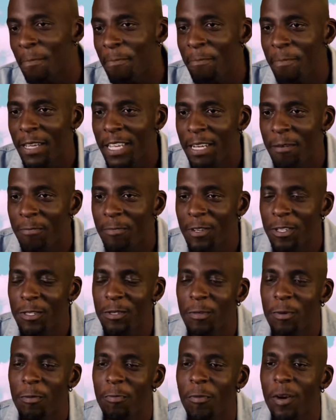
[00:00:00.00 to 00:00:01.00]
I'm Meli
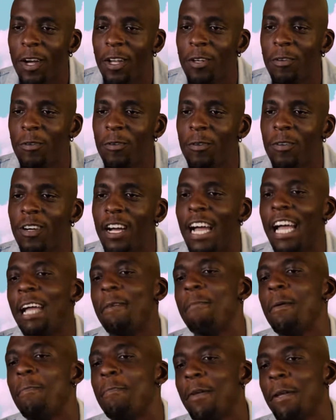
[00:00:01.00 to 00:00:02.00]
Prince Kumalo. I
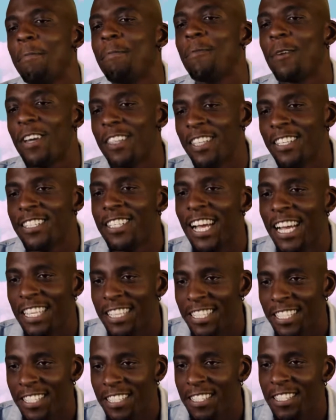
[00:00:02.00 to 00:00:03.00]
am a Big Brother
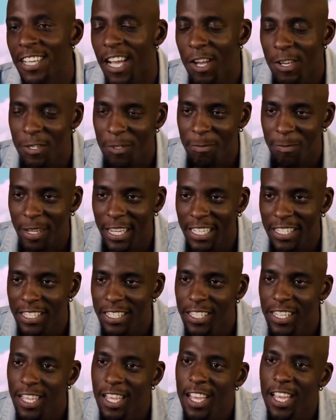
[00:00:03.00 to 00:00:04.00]
Titan's
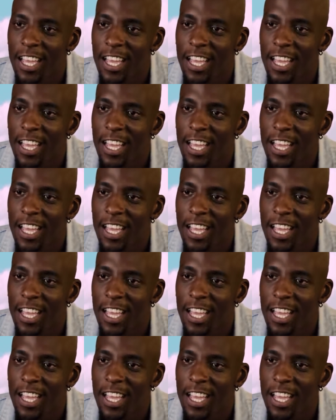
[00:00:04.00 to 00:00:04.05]
housemate.